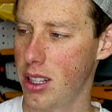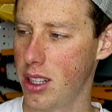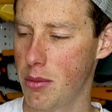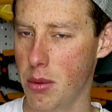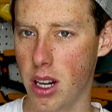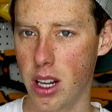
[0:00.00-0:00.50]
it in
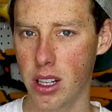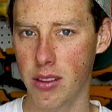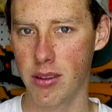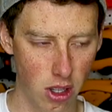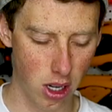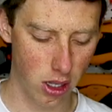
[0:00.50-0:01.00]
the
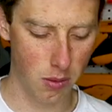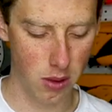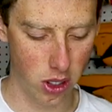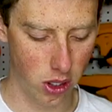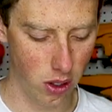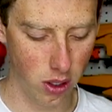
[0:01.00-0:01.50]
bottom. Josh, I'm
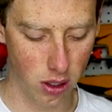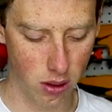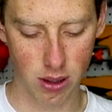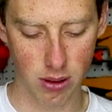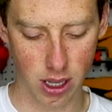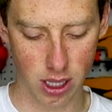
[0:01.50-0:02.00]
gonna shoot you
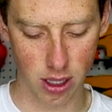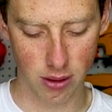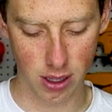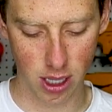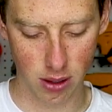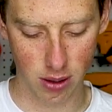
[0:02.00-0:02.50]
for the rest of this
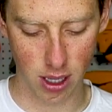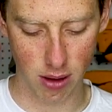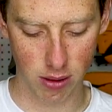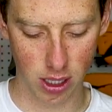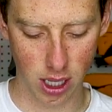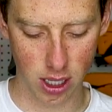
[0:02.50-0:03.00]
video with
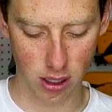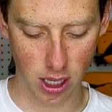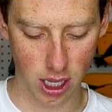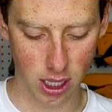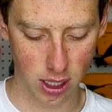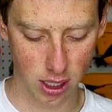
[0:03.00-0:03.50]
every gun, okay?